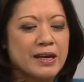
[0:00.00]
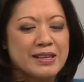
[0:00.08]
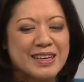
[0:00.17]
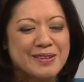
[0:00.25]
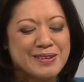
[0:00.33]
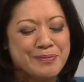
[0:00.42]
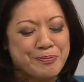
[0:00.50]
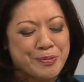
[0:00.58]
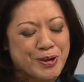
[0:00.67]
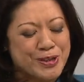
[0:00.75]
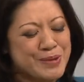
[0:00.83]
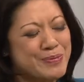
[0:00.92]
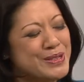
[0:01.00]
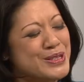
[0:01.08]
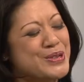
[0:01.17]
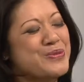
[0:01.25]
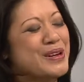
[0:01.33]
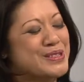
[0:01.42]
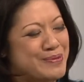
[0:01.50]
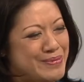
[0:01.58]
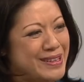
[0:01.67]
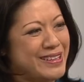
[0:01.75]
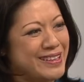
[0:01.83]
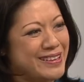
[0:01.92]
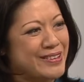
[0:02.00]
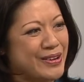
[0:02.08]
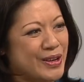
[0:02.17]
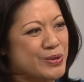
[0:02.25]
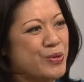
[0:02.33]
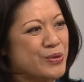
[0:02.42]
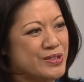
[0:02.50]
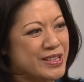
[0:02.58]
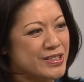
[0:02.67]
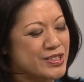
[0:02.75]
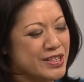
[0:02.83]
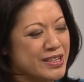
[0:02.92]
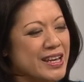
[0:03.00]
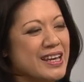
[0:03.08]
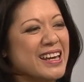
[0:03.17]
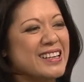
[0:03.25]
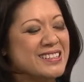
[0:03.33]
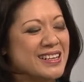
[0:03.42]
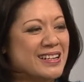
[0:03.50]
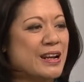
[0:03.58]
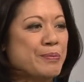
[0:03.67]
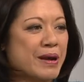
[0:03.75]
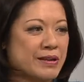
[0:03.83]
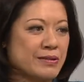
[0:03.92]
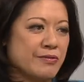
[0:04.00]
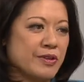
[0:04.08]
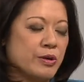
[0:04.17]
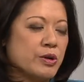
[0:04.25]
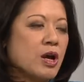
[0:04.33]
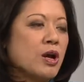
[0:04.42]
They cooked up a new recipe in their yep. headquarters kitchen and sent it out back in the field.